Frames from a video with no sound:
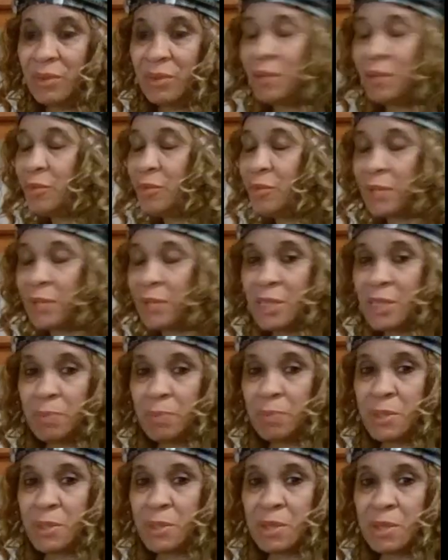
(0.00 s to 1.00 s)
Those
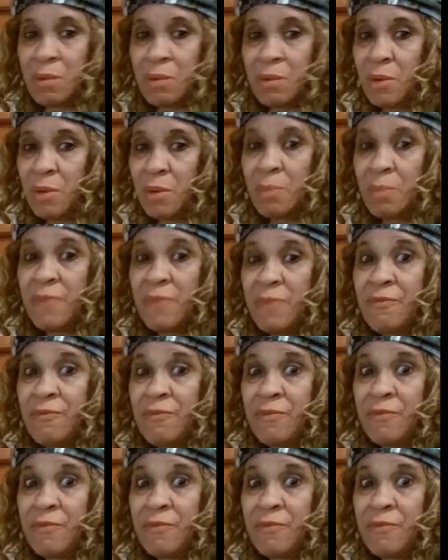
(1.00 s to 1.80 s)
taste buds are going to be